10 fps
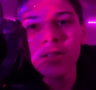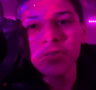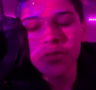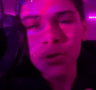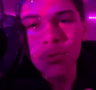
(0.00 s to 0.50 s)

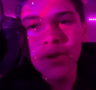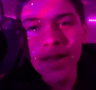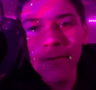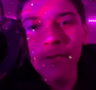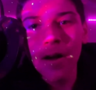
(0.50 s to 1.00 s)
to
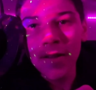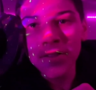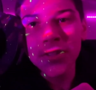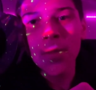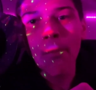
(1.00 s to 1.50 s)
give
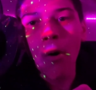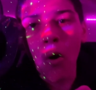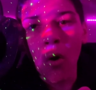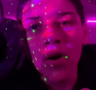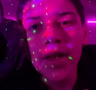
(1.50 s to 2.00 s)
us the
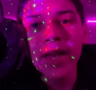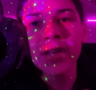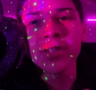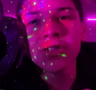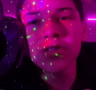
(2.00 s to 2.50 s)
ball.
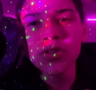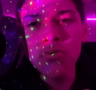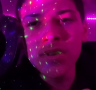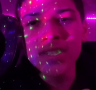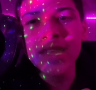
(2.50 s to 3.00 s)
And as
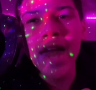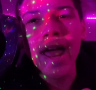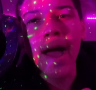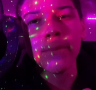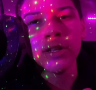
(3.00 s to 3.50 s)
soon as that
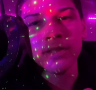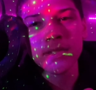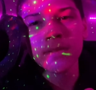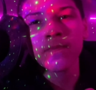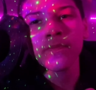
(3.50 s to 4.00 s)

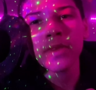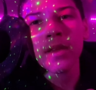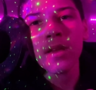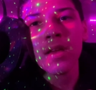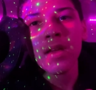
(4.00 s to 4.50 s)
happens,
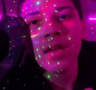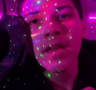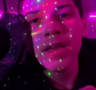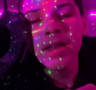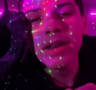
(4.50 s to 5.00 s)

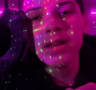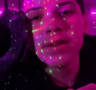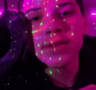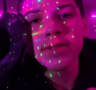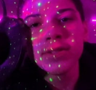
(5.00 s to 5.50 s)
it
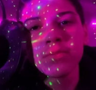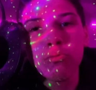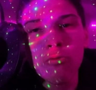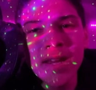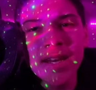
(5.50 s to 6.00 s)
is
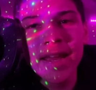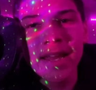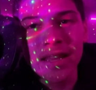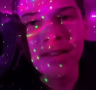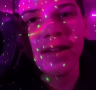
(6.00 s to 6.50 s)

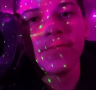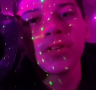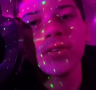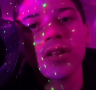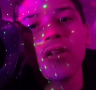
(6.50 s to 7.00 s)
0.8 left
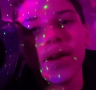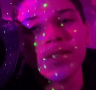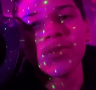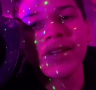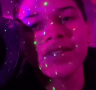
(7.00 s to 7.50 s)
on the clock.
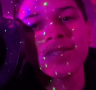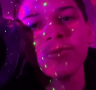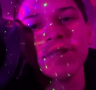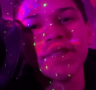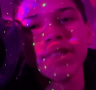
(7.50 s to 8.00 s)
So I guess it
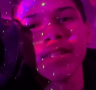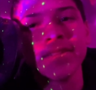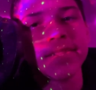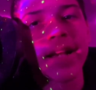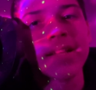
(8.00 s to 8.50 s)
wasn't 10
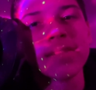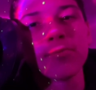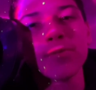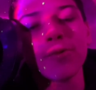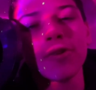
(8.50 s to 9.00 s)
seconds. It
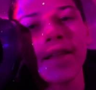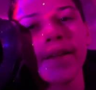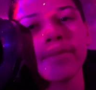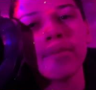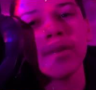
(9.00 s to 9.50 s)
was more
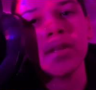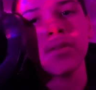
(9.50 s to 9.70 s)
like maybe